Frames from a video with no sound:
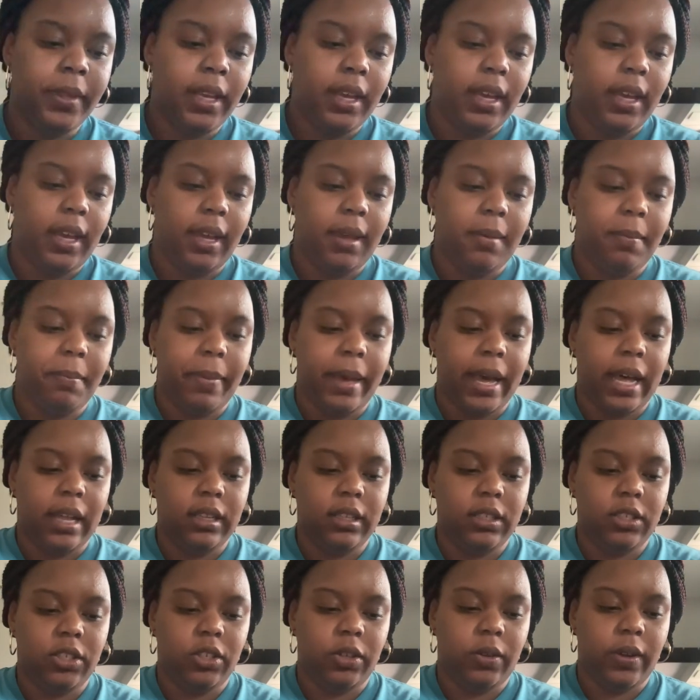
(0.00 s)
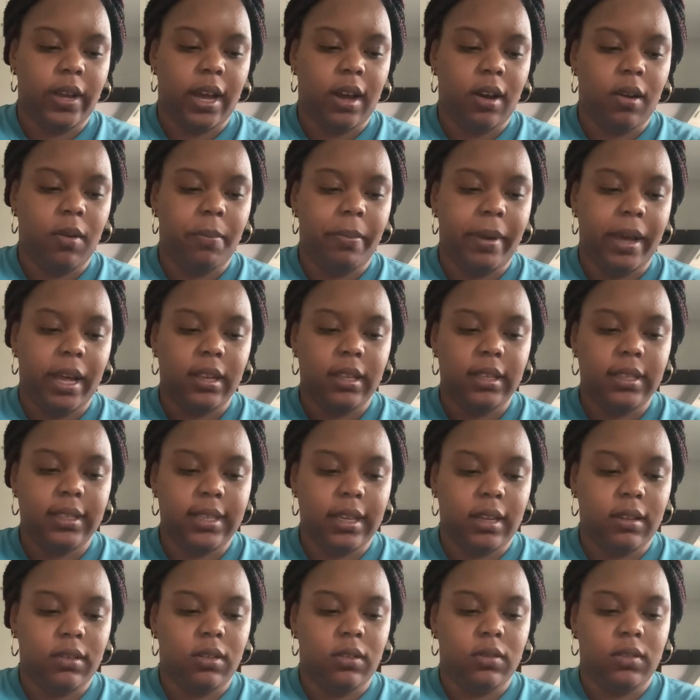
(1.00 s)
and balance you out, balance
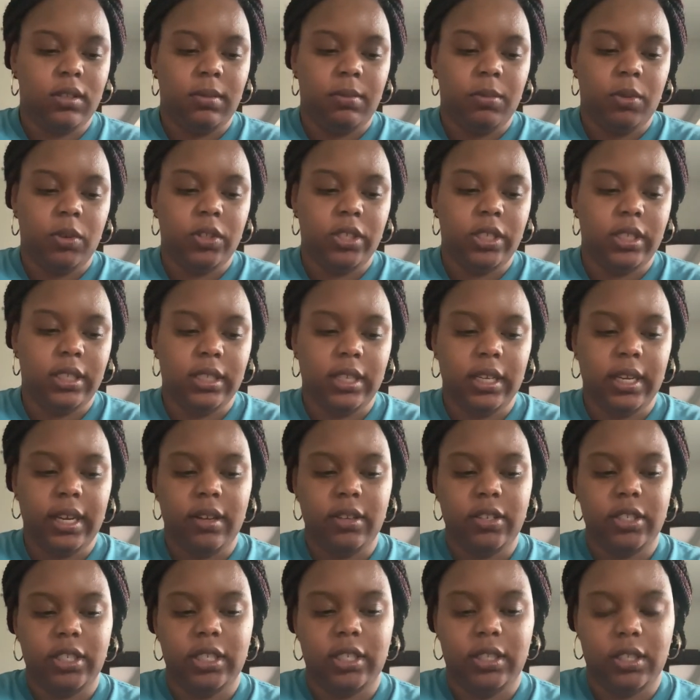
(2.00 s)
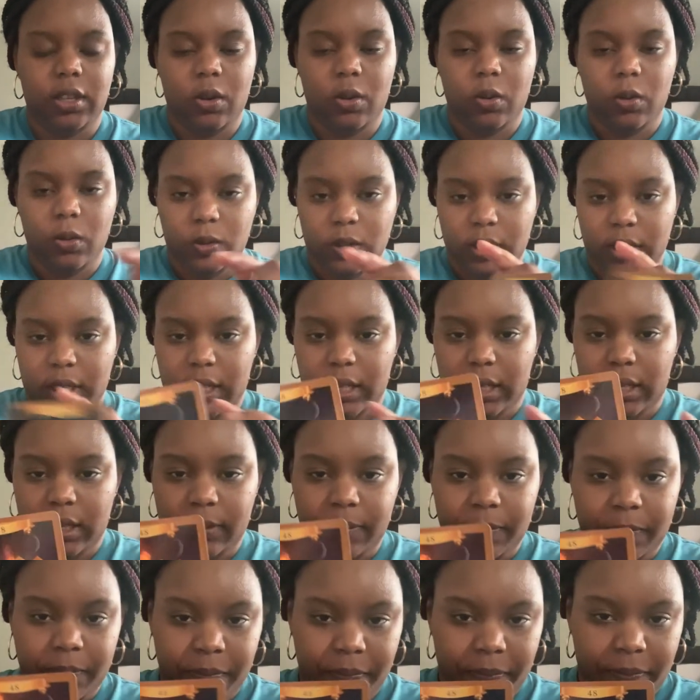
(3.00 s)
out those emotions. Look how she's holding
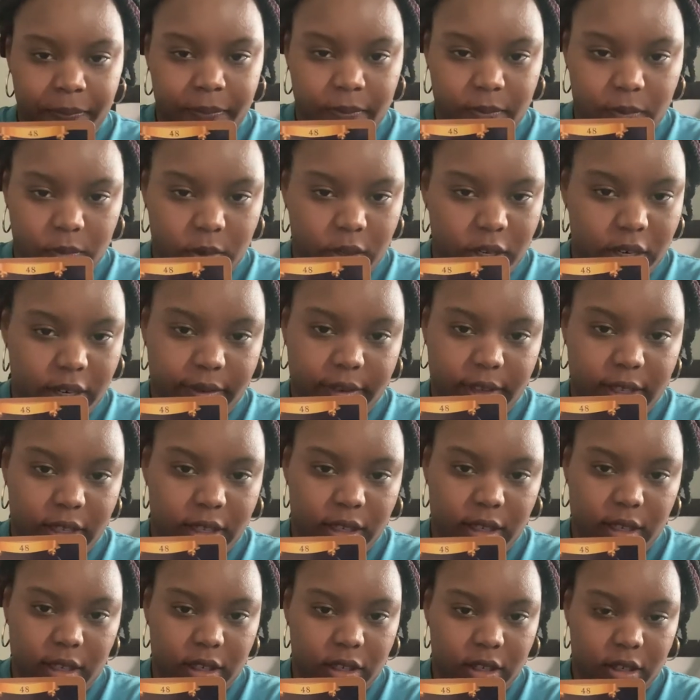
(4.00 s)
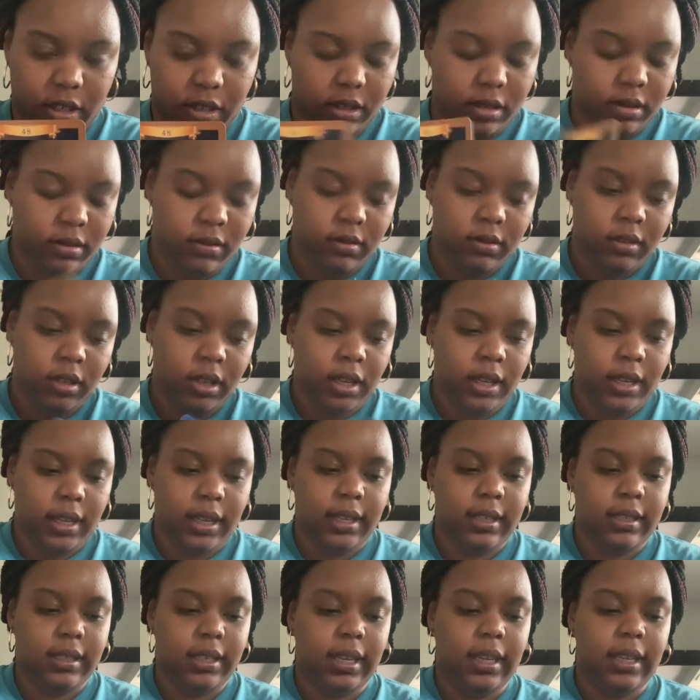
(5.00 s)
whatever this is, y'all.
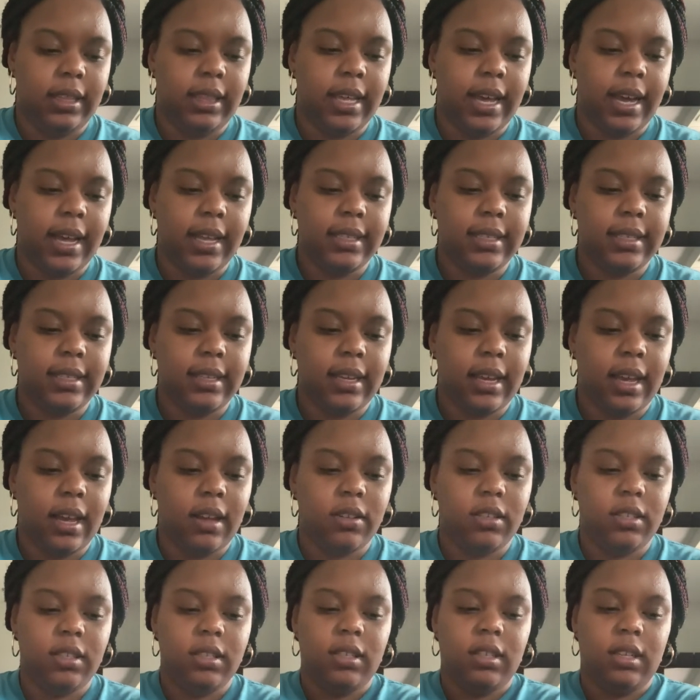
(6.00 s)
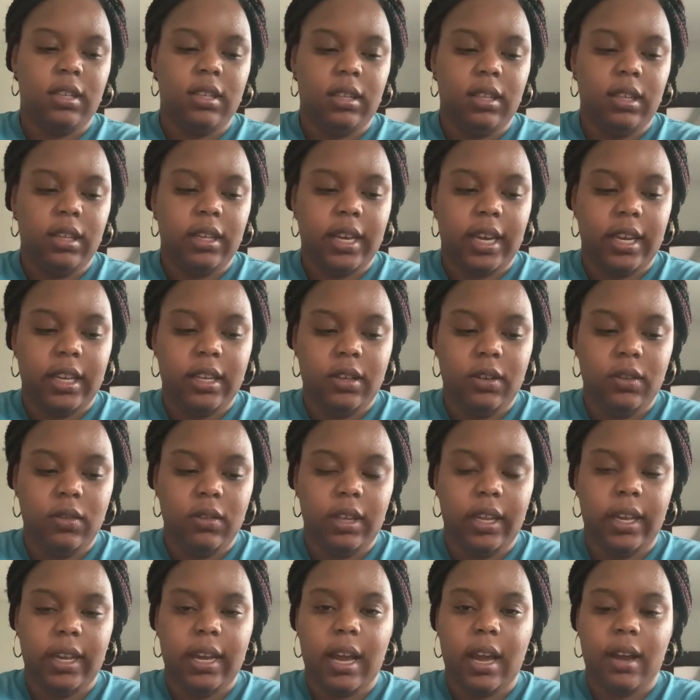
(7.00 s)
It's like, that's how she's going to look at you.
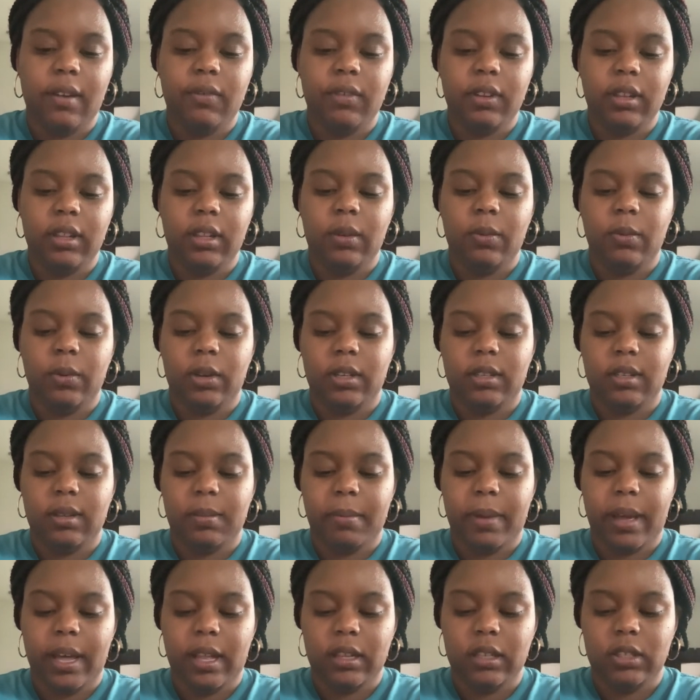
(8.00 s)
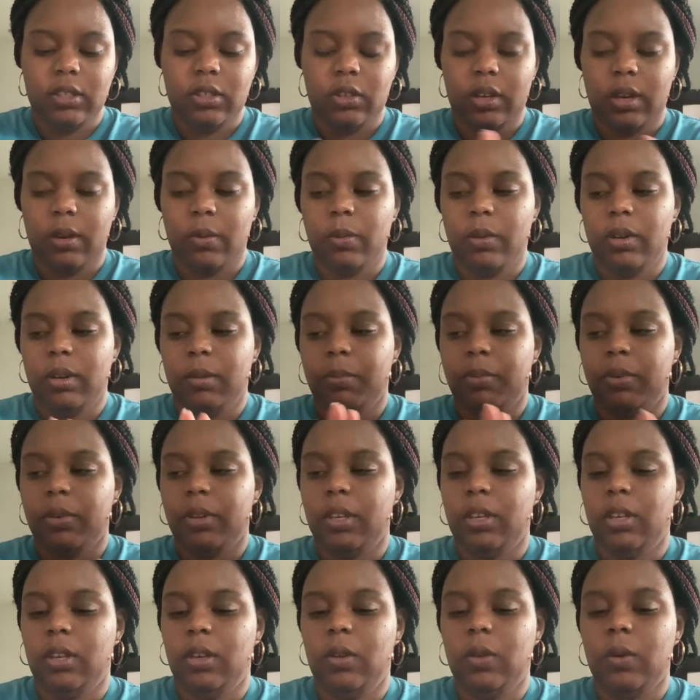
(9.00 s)
Like, I really want to balance you. I want to
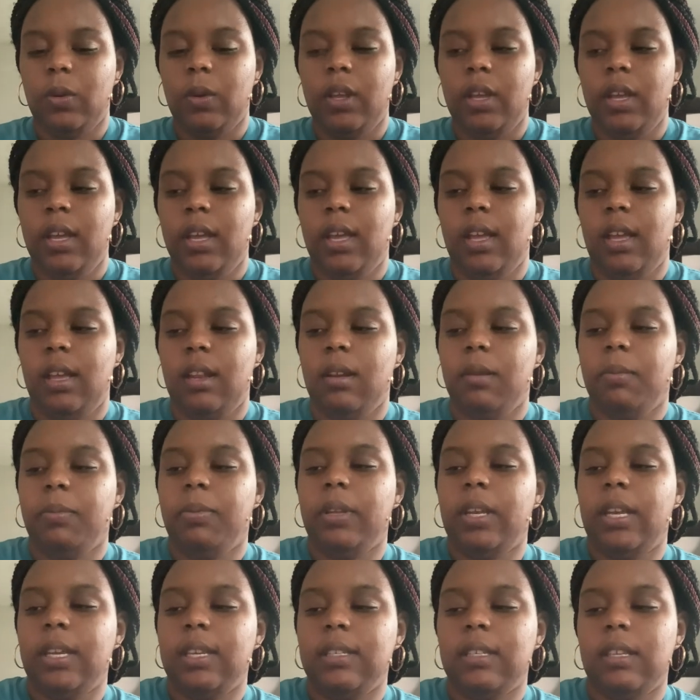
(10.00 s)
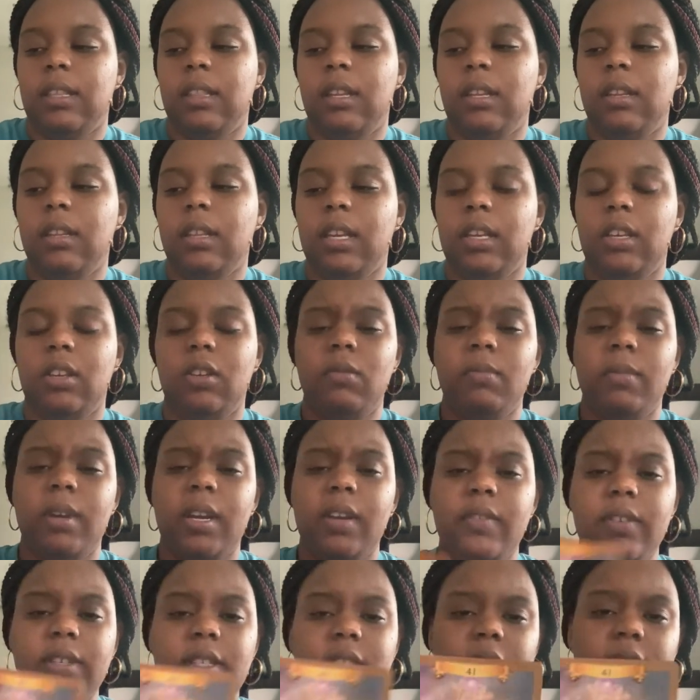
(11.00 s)
put you in a place. And then like, you
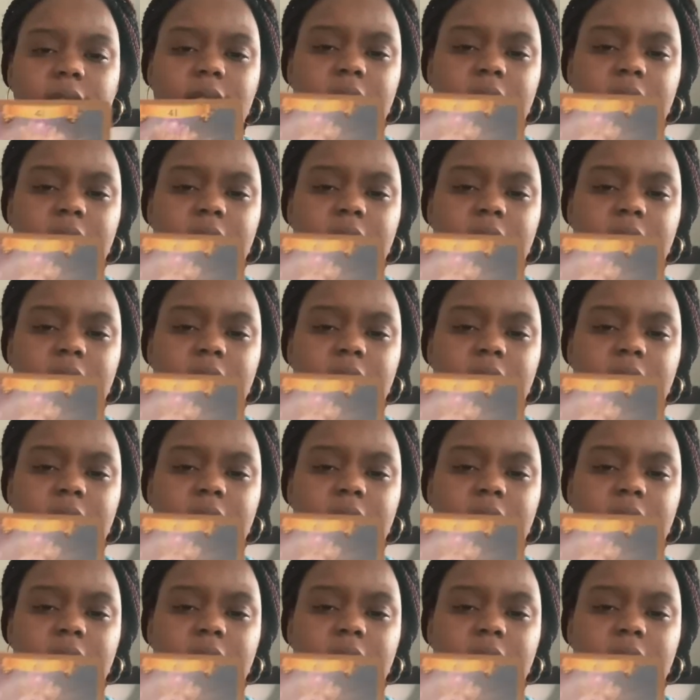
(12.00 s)
might receive